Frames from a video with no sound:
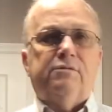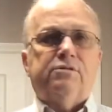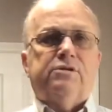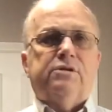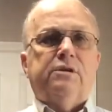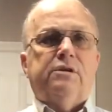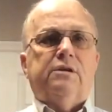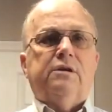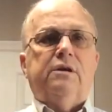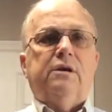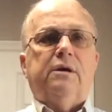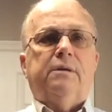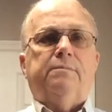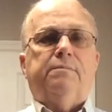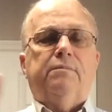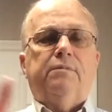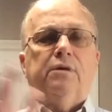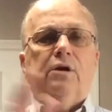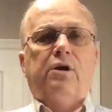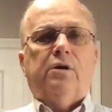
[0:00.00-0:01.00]
was a
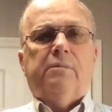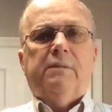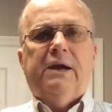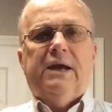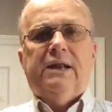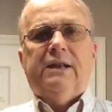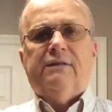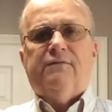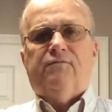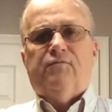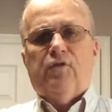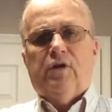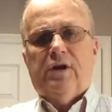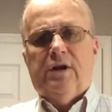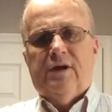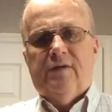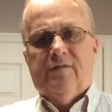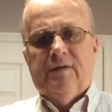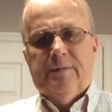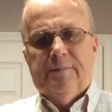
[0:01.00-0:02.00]
young man in front
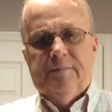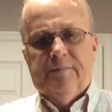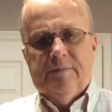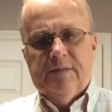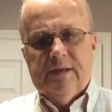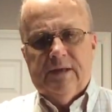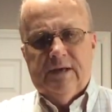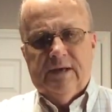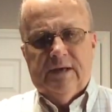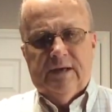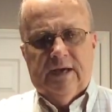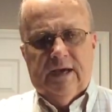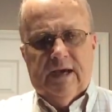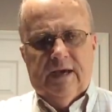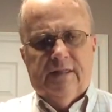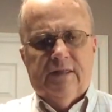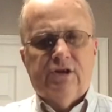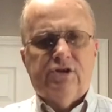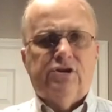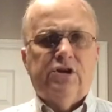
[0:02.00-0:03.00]
of him,
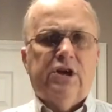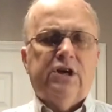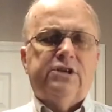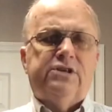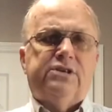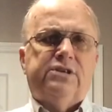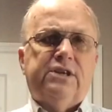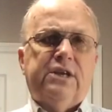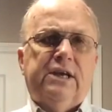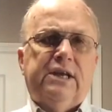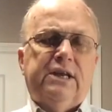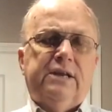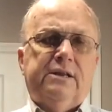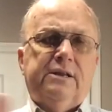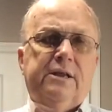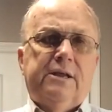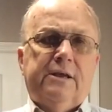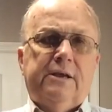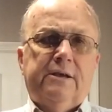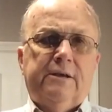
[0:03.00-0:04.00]
and the judge
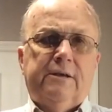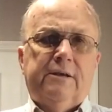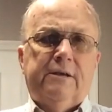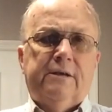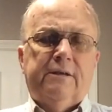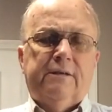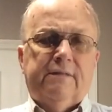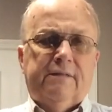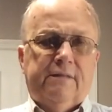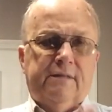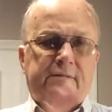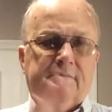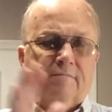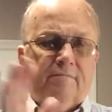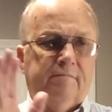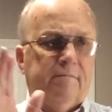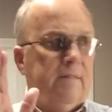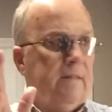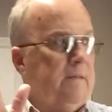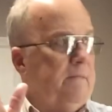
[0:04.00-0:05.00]
said,
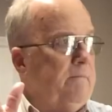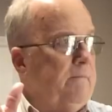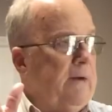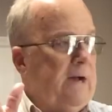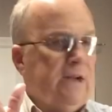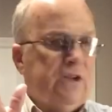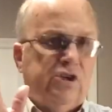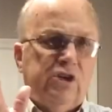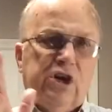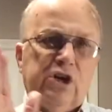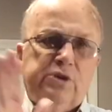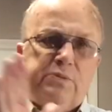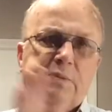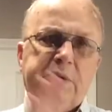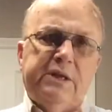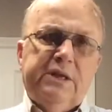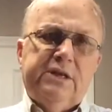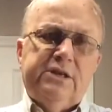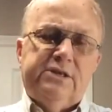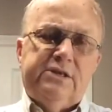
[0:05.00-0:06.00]
"My
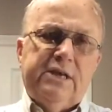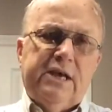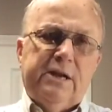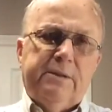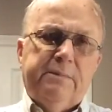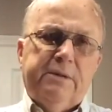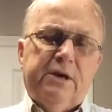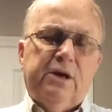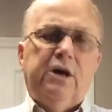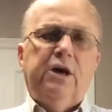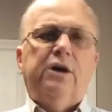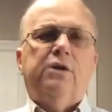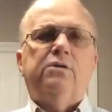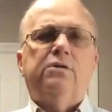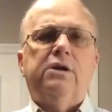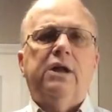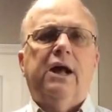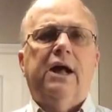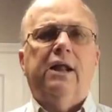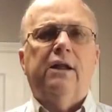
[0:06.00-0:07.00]
judgment is that'll be
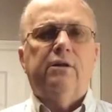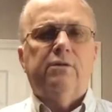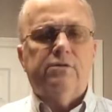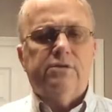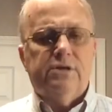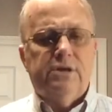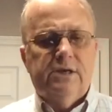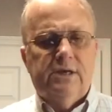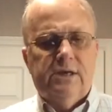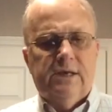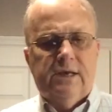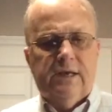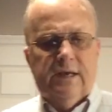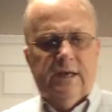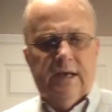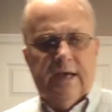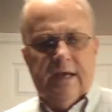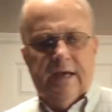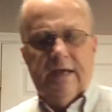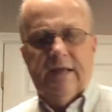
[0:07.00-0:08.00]
$100.
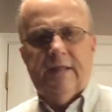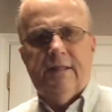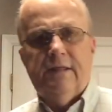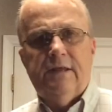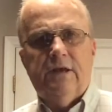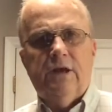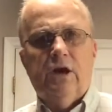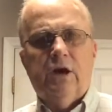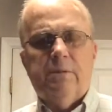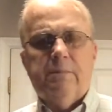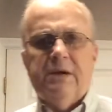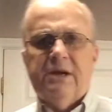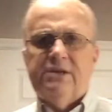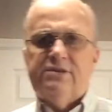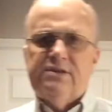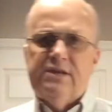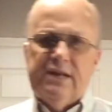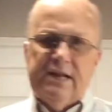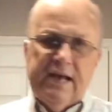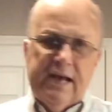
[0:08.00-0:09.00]
And the young man
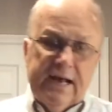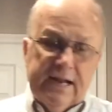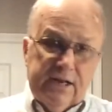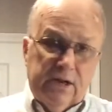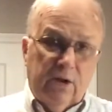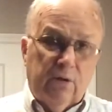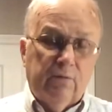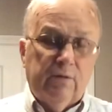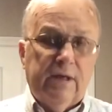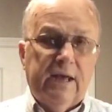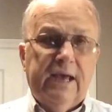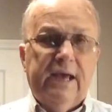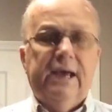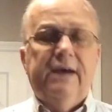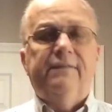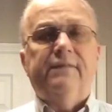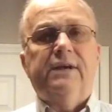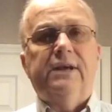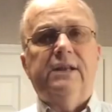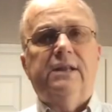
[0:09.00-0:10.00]
said, "I don't
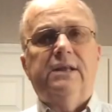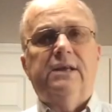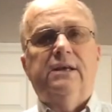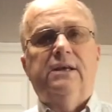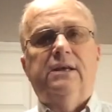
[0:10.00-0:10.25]
have it."